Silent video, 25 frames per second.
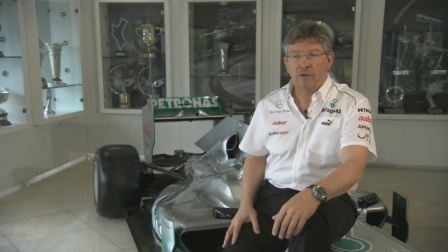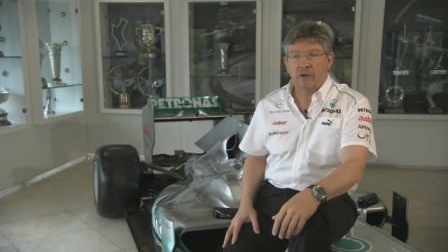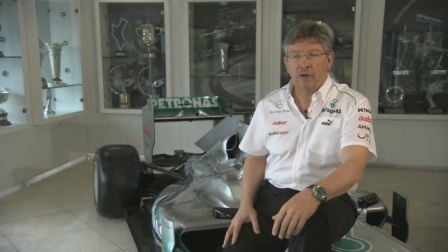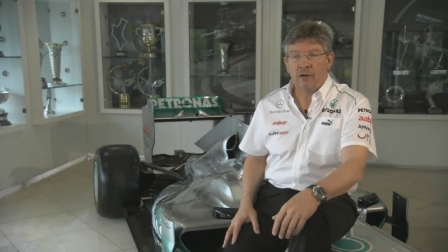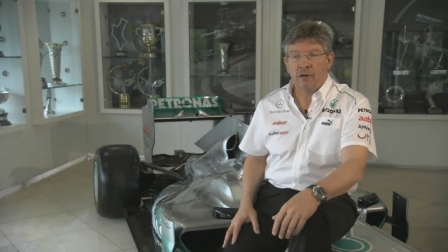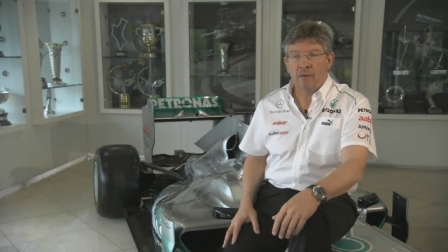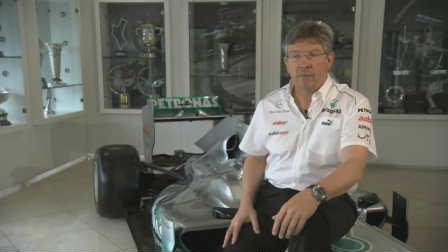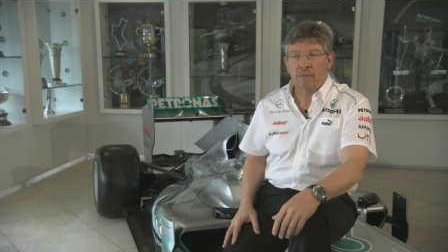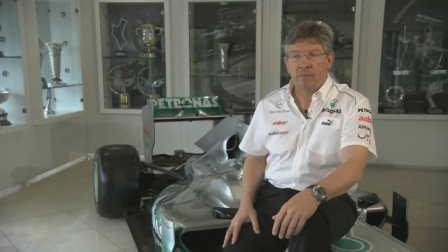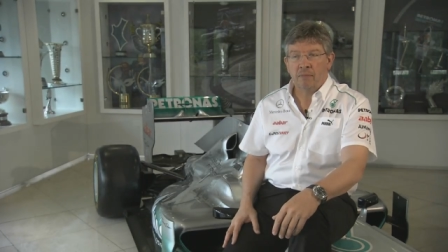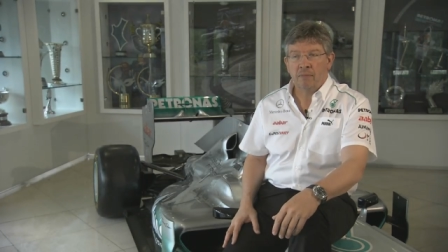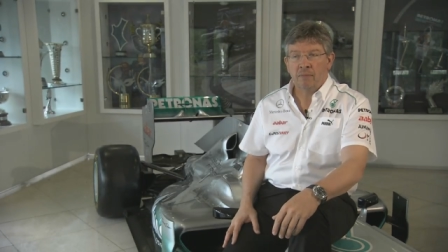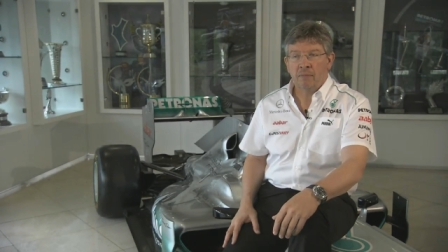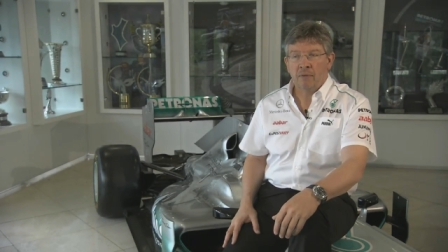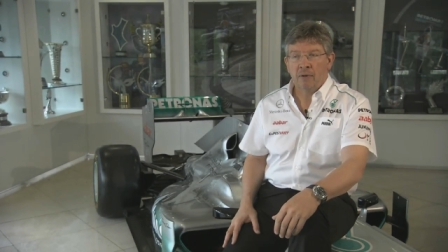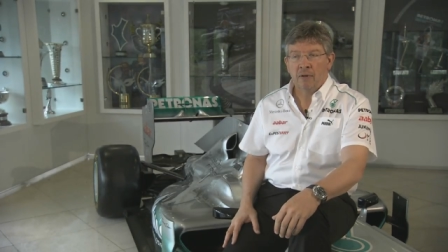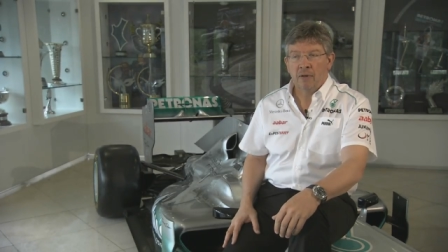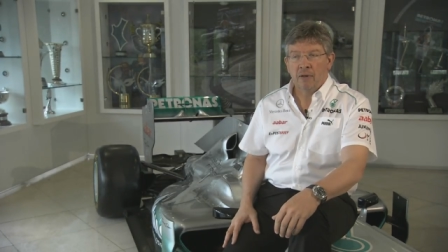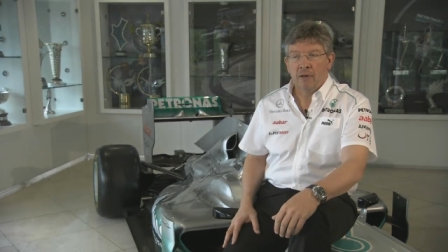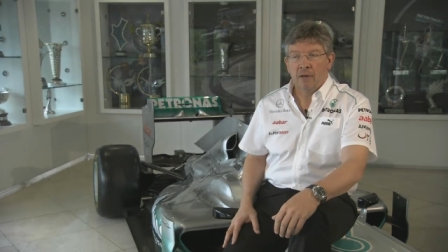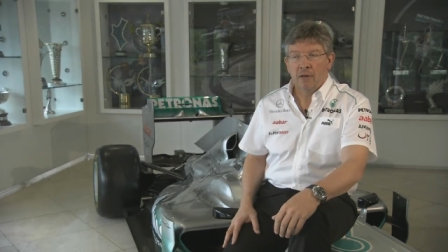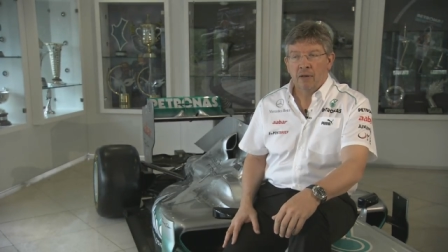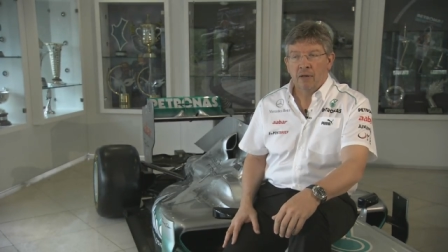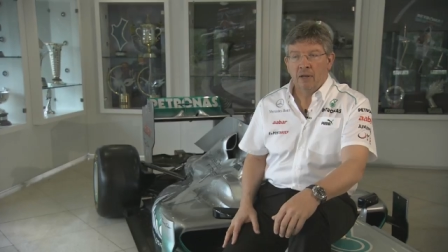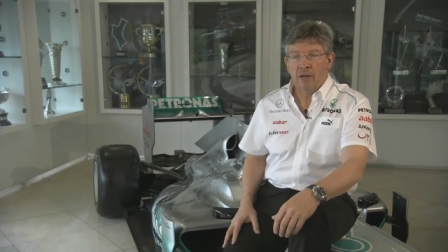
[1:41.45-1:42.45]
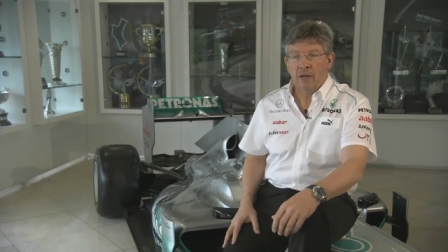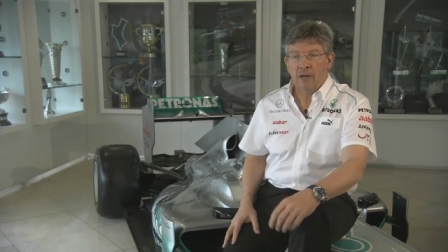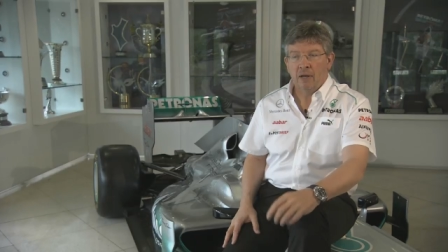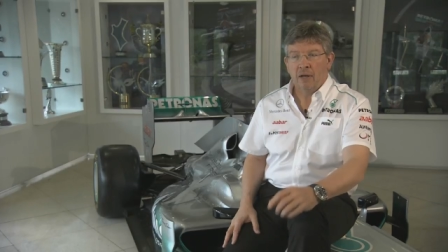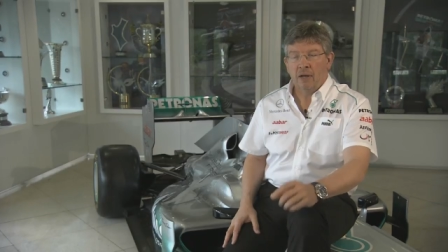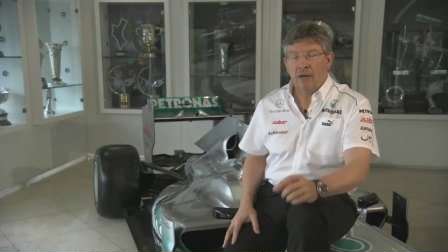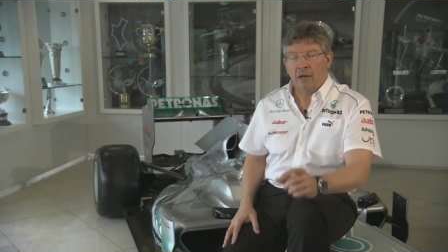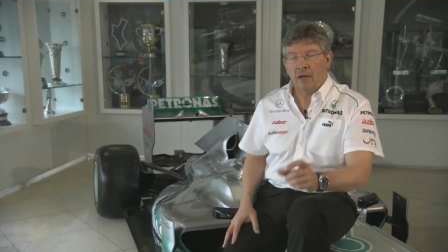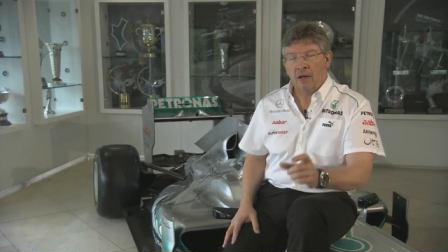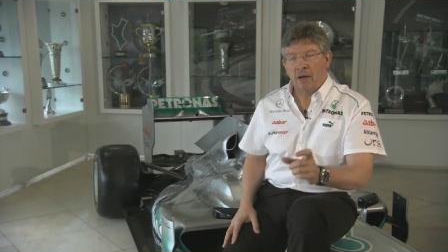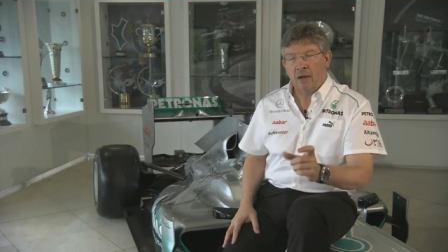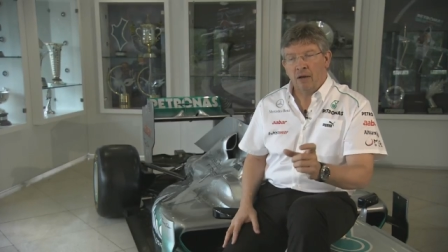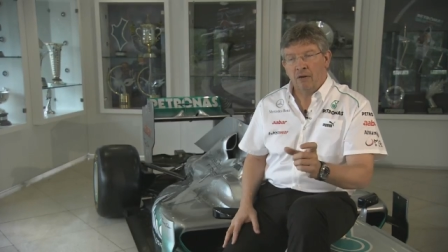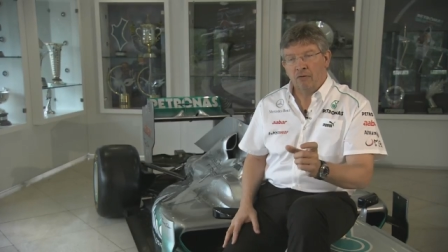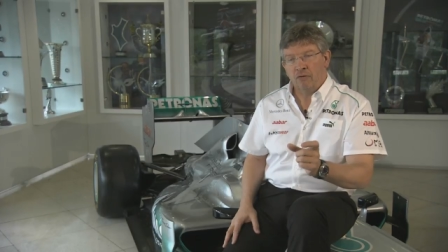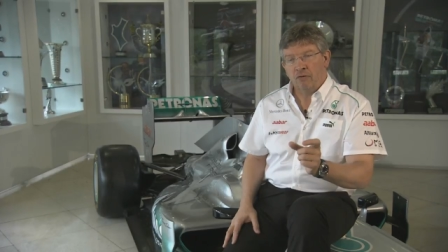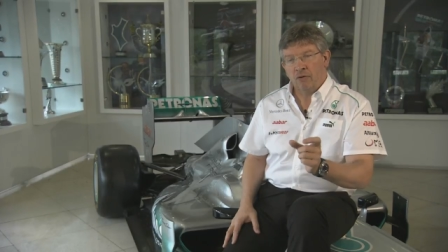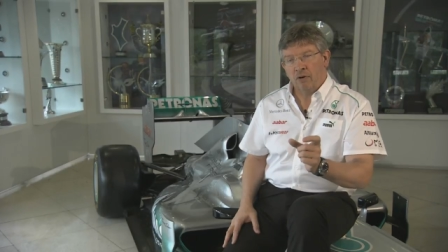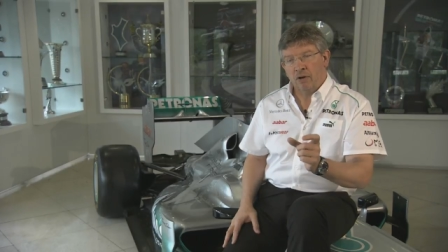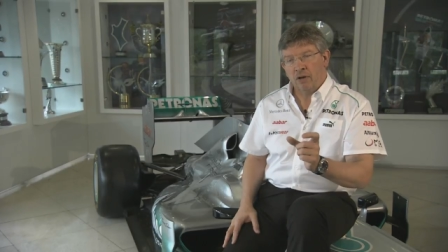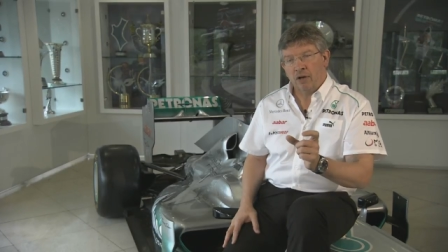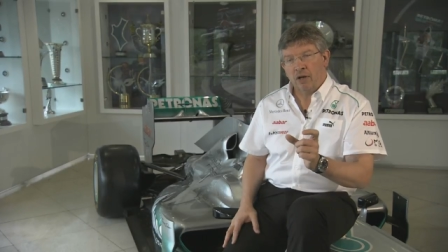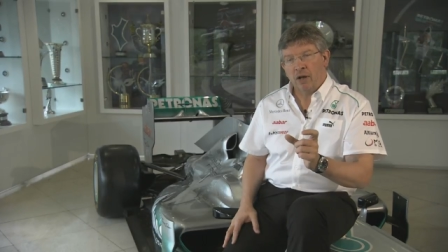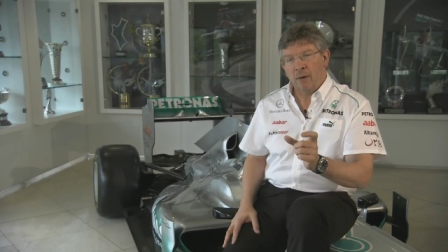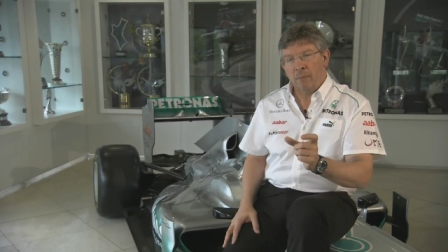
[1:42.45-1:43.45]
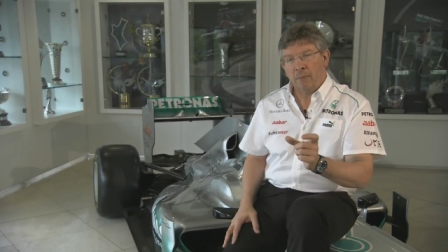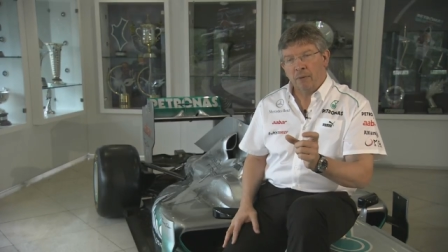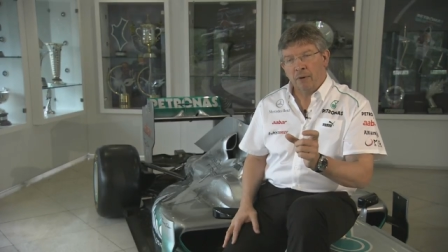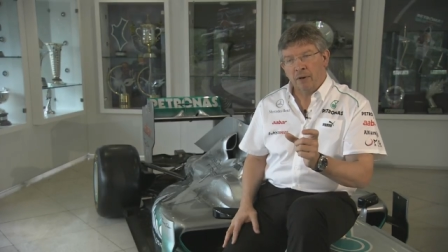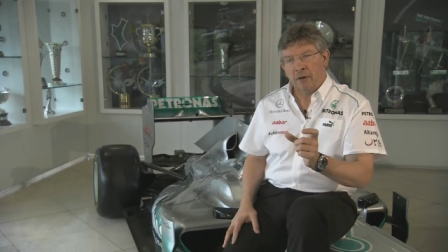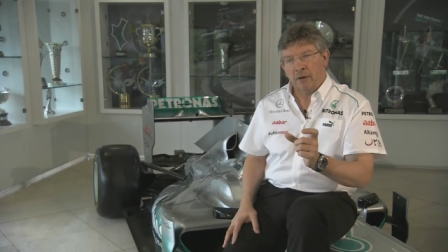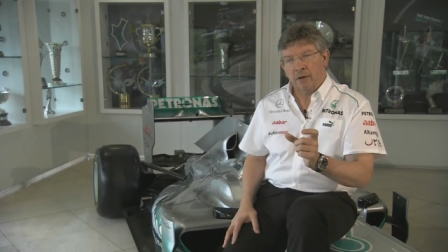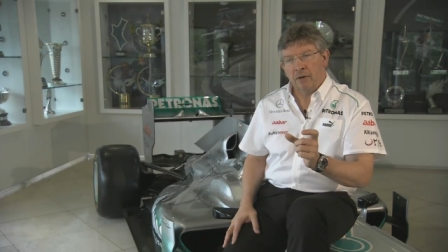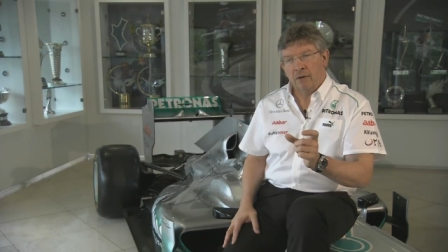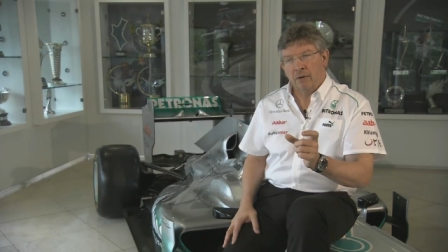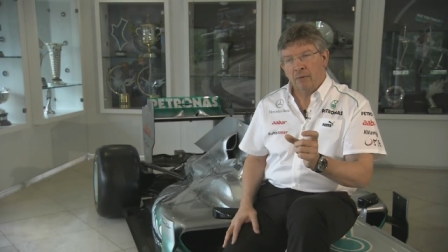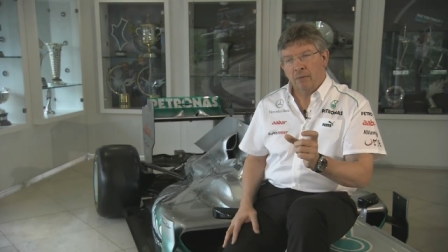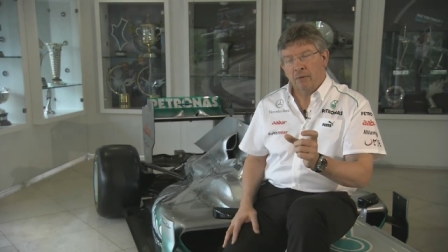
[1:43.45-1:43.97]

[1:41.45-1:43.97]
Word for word: um, uh, hydraulic coupling.